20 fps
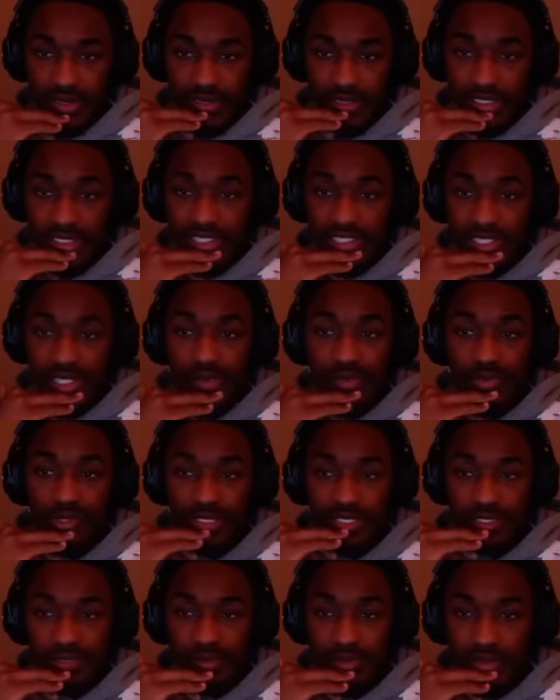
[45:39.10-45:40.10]
At least
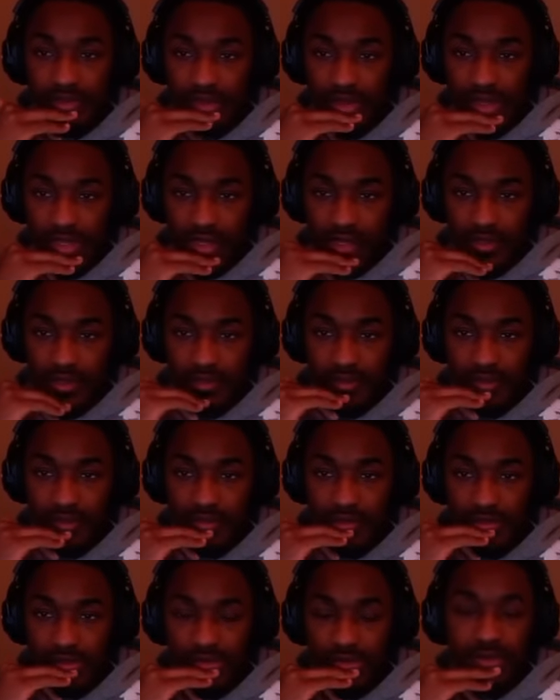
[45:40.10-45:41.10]
locally,
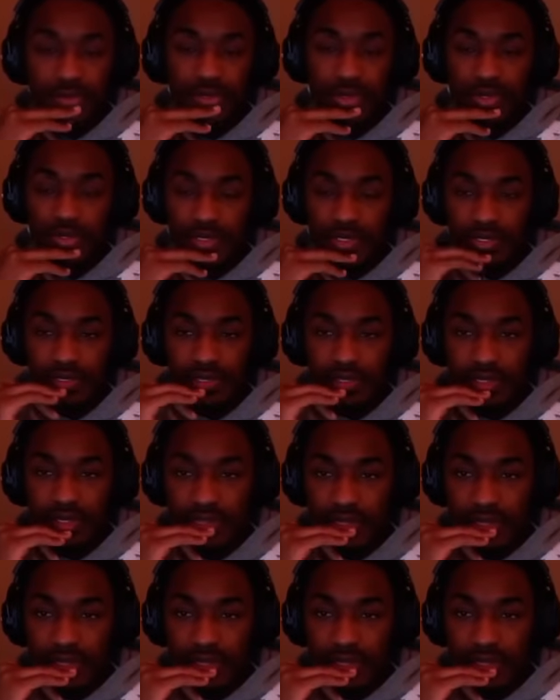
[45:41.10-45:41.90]
in your community.